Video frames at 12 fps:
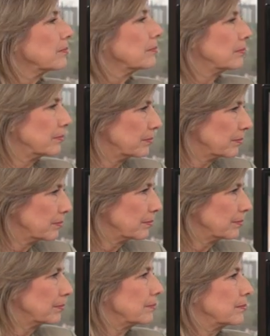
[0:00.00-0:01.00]

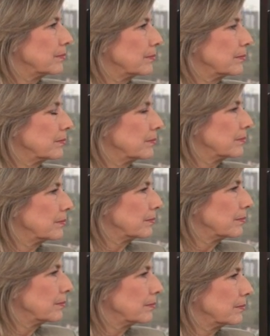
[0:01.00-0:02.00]

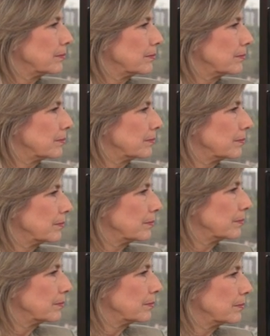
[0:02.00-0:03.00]

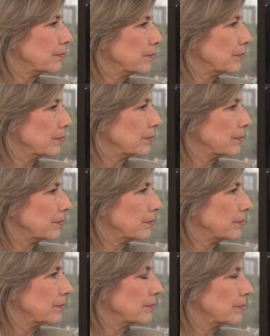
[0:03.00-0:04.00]

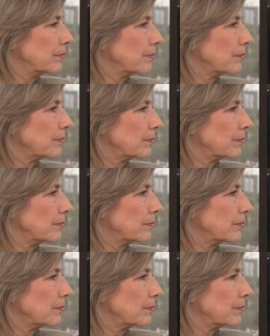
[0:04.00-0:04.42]
(not speaking)